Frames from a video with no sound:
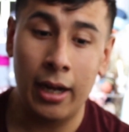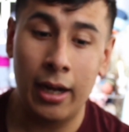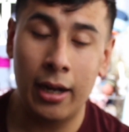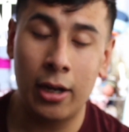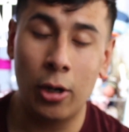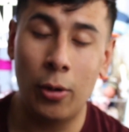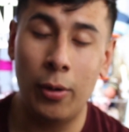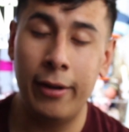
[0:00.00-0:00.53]

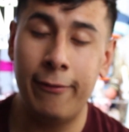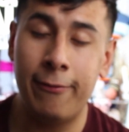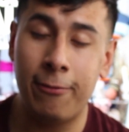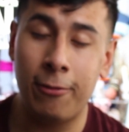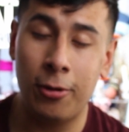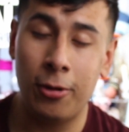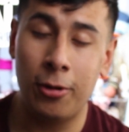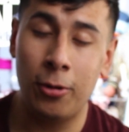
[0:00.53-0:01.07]
Going
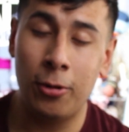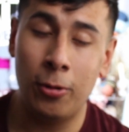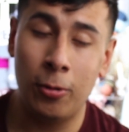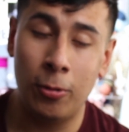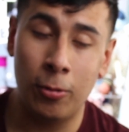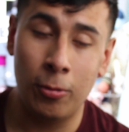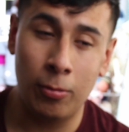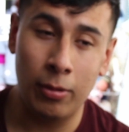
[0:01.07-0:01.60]

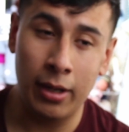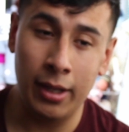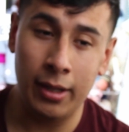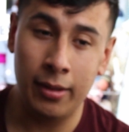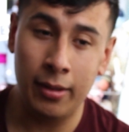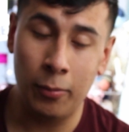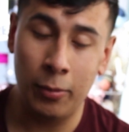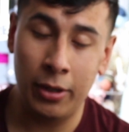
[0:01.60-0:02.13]
through
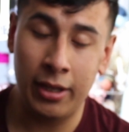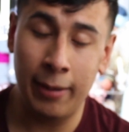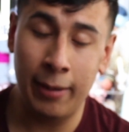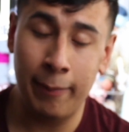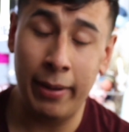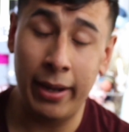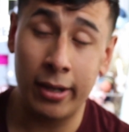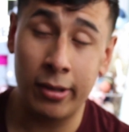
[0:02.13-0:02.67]
that, we get
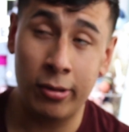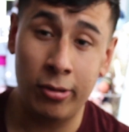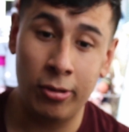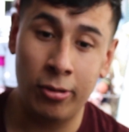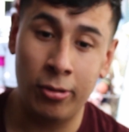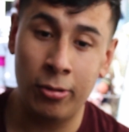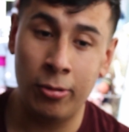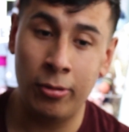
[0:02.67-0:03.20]
back
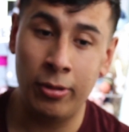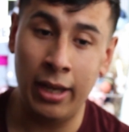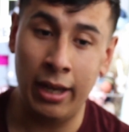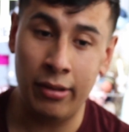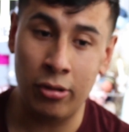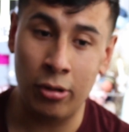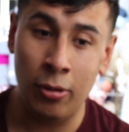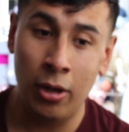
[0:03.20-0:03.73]
to, yeah.
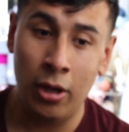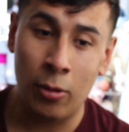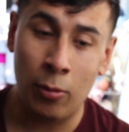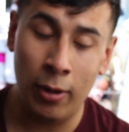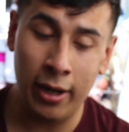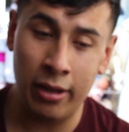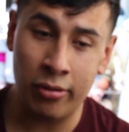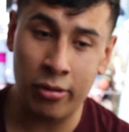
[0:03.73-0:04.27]
So
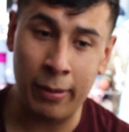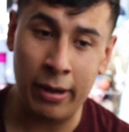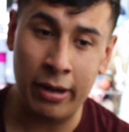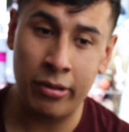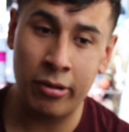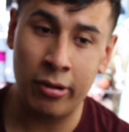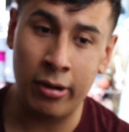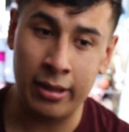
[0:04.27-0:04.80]
Ricky
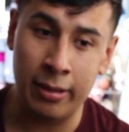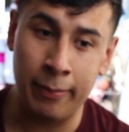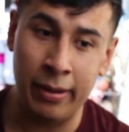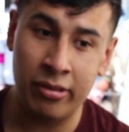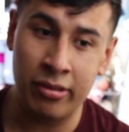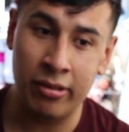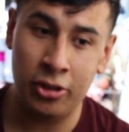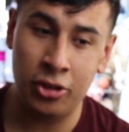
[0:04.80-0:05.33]
surprises her at the bus
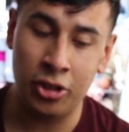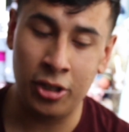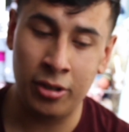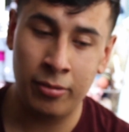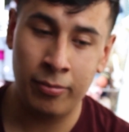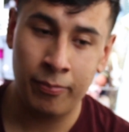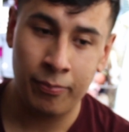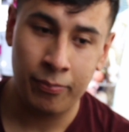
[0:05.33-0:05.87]

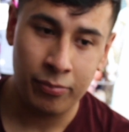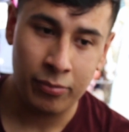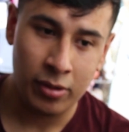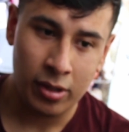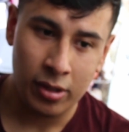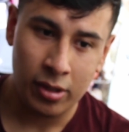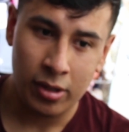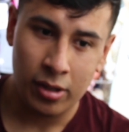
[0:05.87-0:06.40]
station,
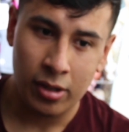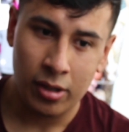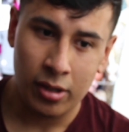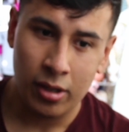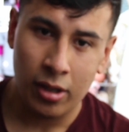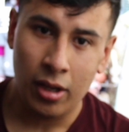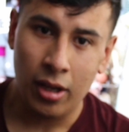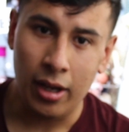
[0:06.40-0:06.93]

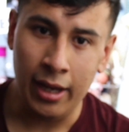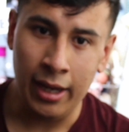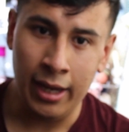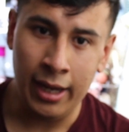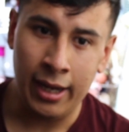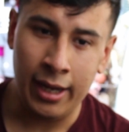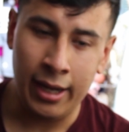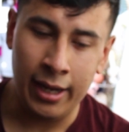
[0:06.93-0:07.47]

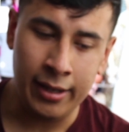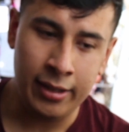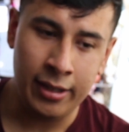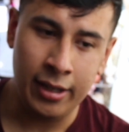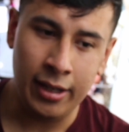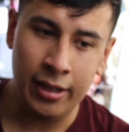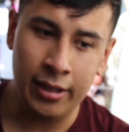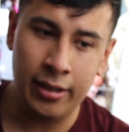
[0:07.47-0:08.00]
and
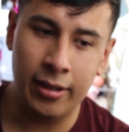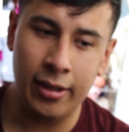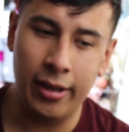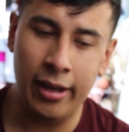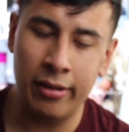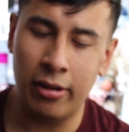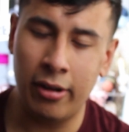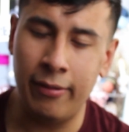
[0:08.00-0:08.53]

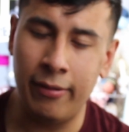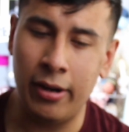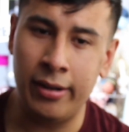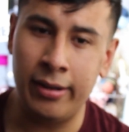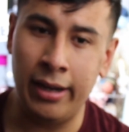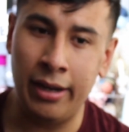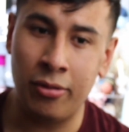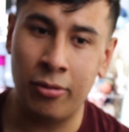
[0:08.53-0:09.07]
it's all very
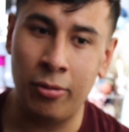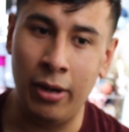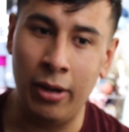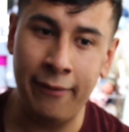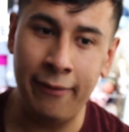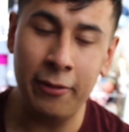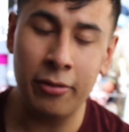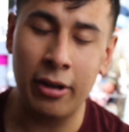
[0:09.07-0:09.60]
nice and sweet. I
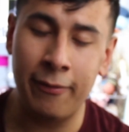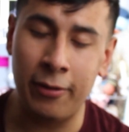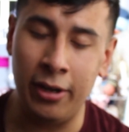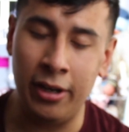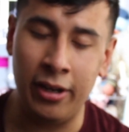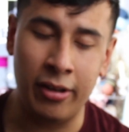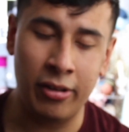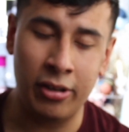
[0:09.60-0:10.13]
feel sorry for Nini
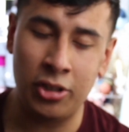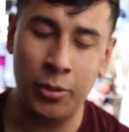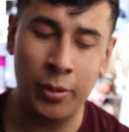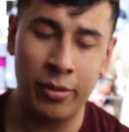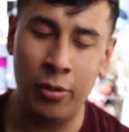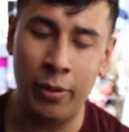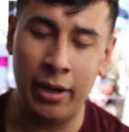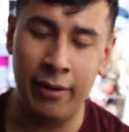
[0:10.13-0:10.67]
because like, she
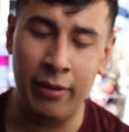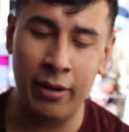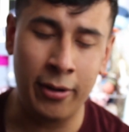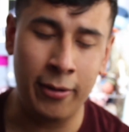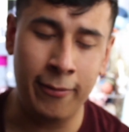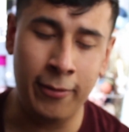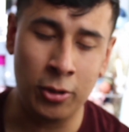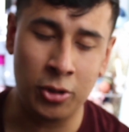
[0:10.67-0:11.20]
wasn't doing anything on her
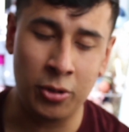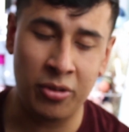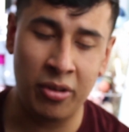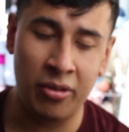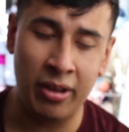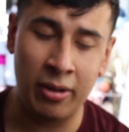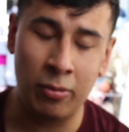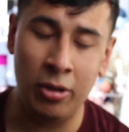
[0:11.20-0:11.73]
phone. She was just
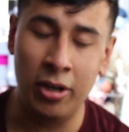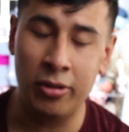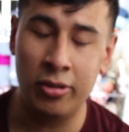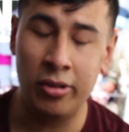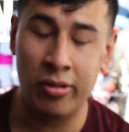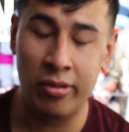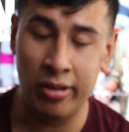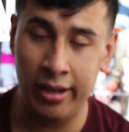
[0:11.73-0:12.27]
like, you know,
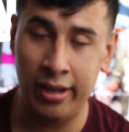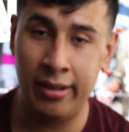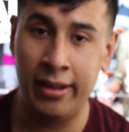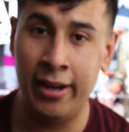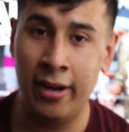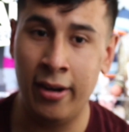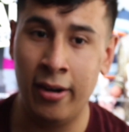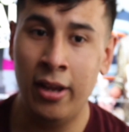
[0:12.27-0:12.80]
just sitting
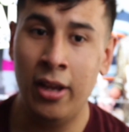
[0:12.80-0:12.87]
there